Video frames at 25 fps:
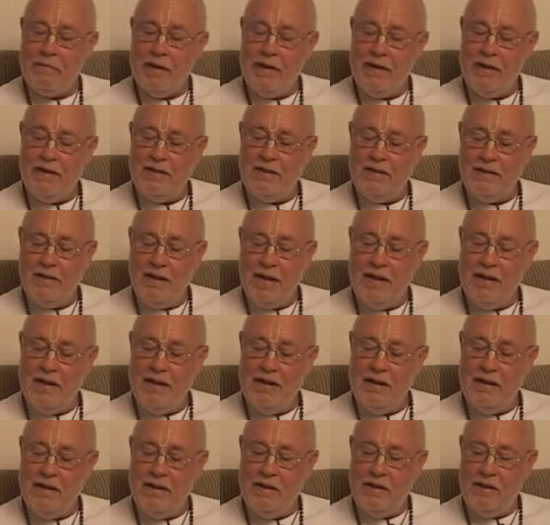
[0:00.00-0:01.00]
it is
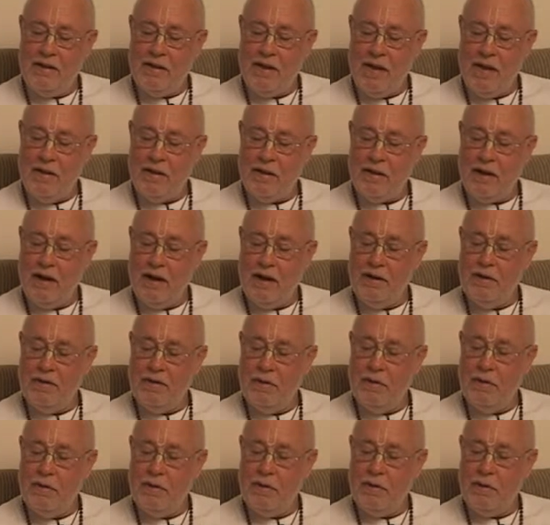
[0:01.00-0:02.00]
stated in the 10th
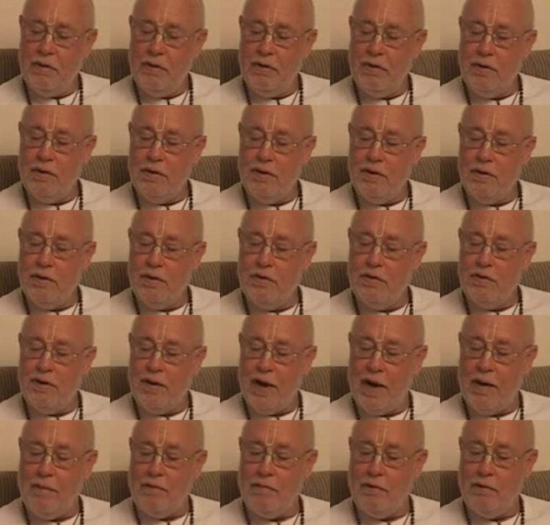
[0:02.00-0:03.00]
canto, 33rd
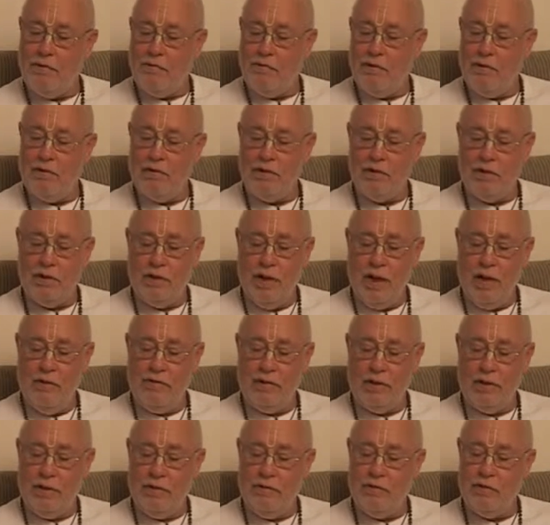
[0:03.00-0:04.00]
chapter, verse
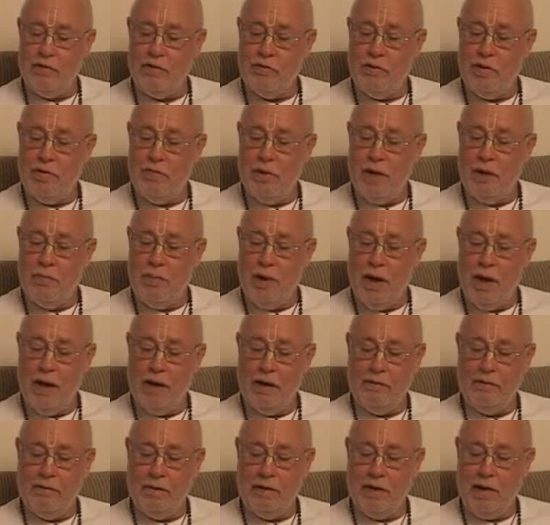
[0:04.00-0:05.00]
11 of
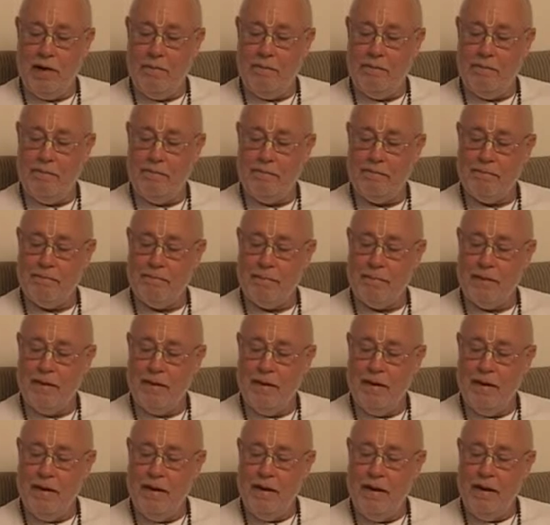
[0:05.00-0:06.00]
Śrīmad-Bhāgavatam.
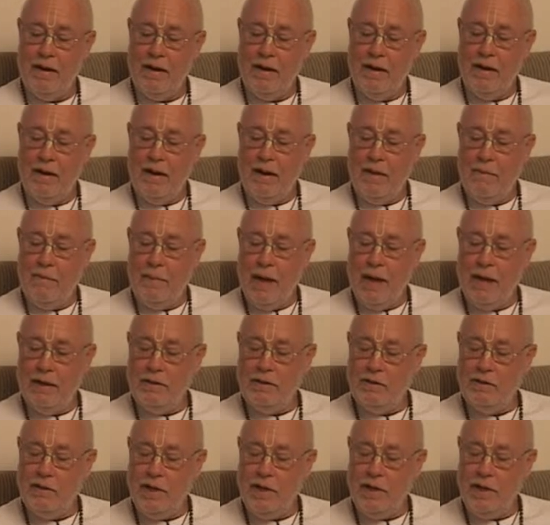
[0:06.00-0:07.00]

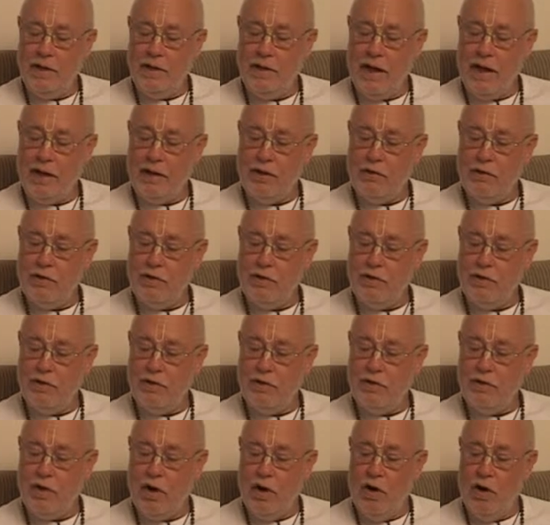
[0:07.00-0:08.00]
Upon seeing that
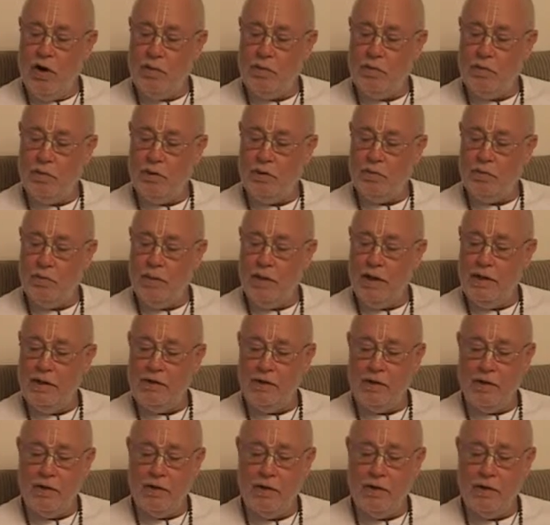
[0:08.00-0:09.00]
Krishna's arm was
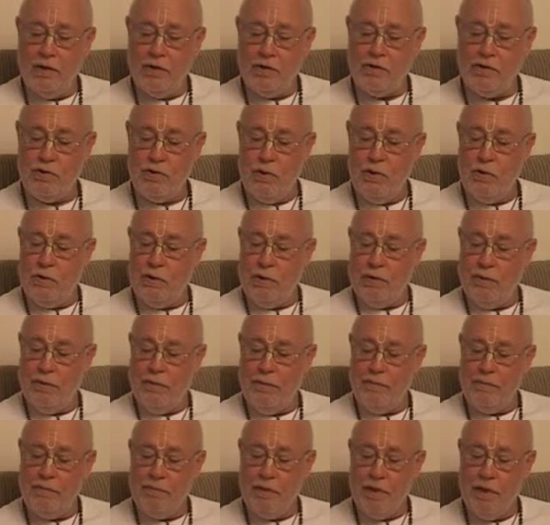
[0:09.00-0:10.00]
placed on her shoulder,